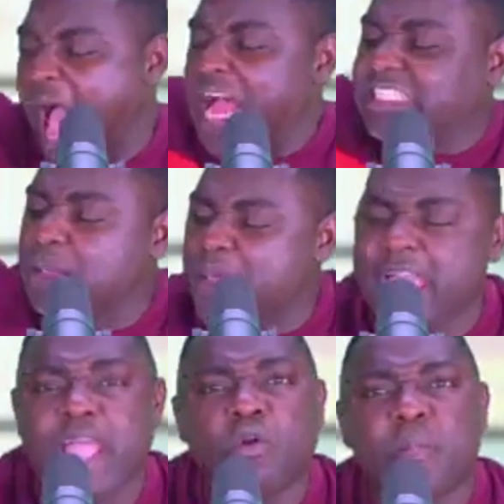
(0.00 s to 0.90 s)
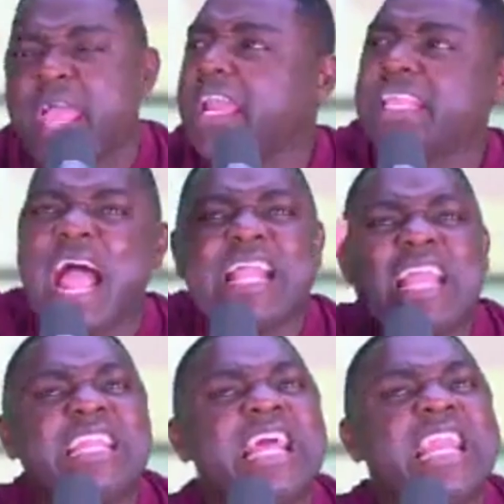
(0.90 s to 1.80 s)
Go to be a tam
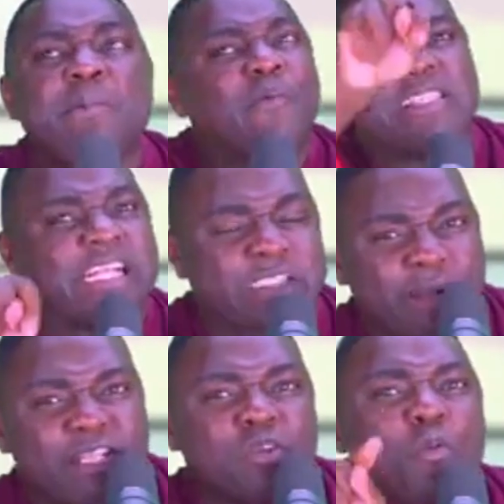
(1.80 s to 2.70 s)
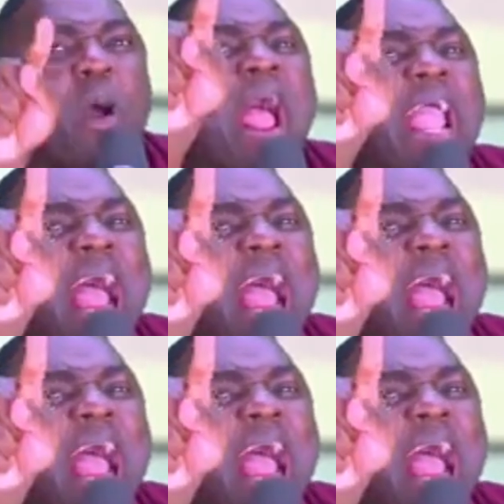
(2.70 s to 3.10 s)
in the name of Ghana. A